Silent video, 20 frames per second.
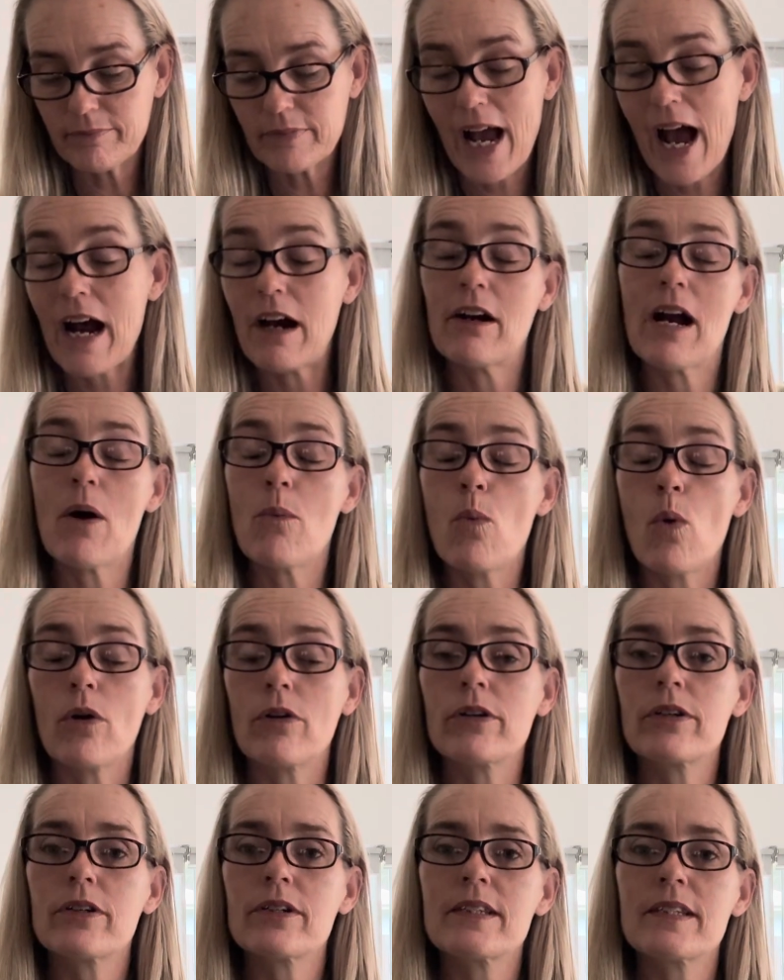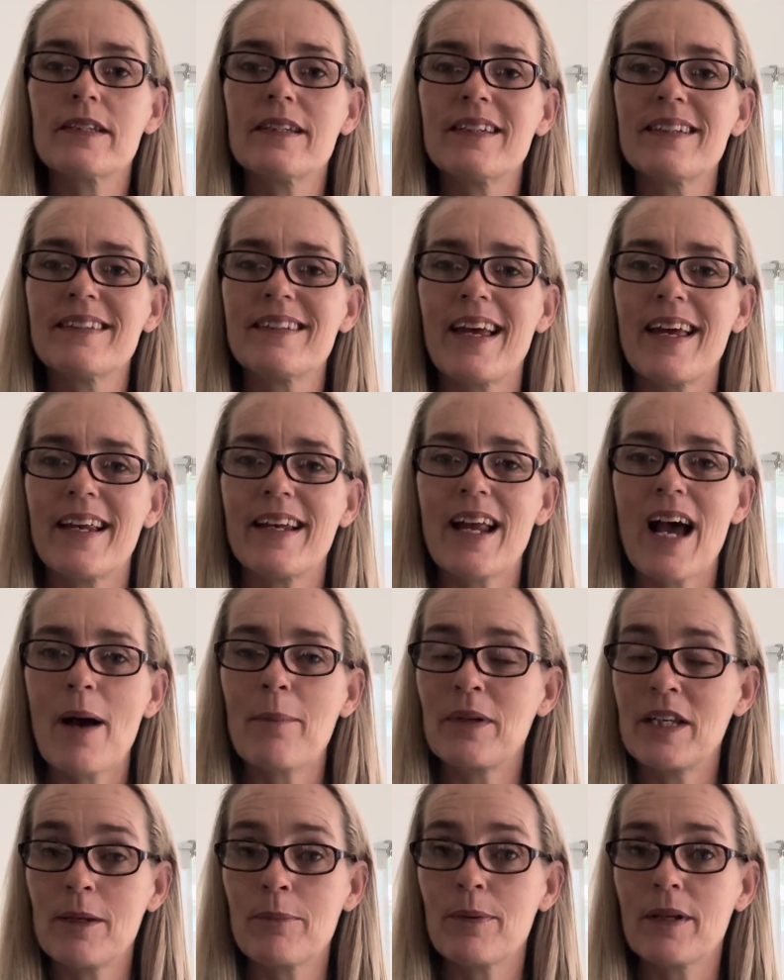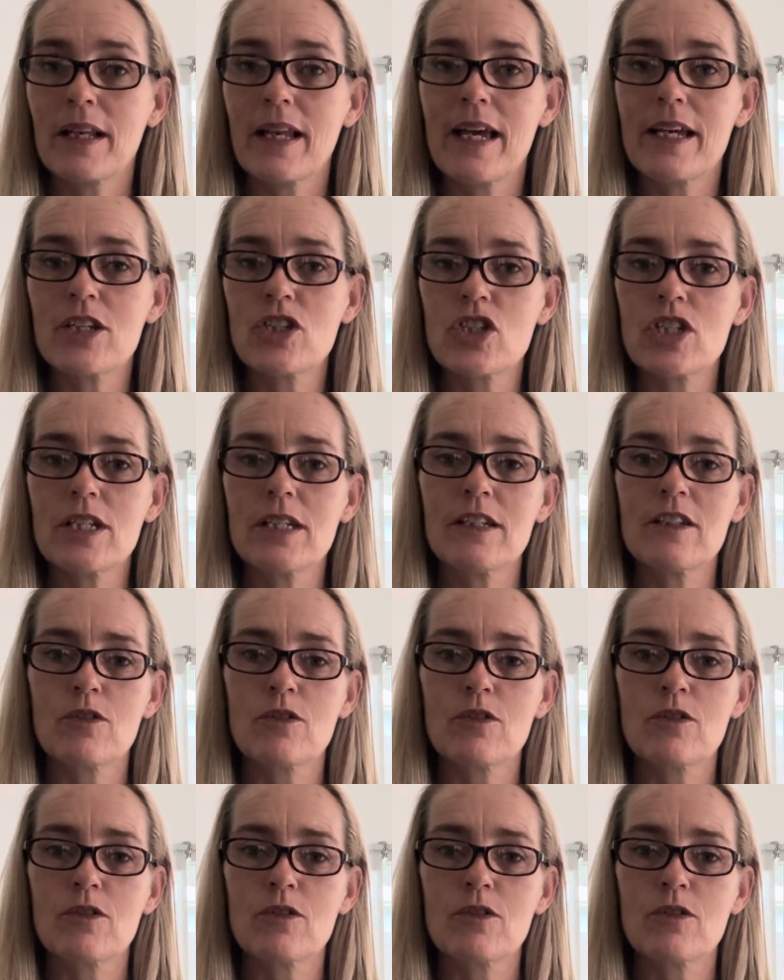are unwarranted and are manipulation,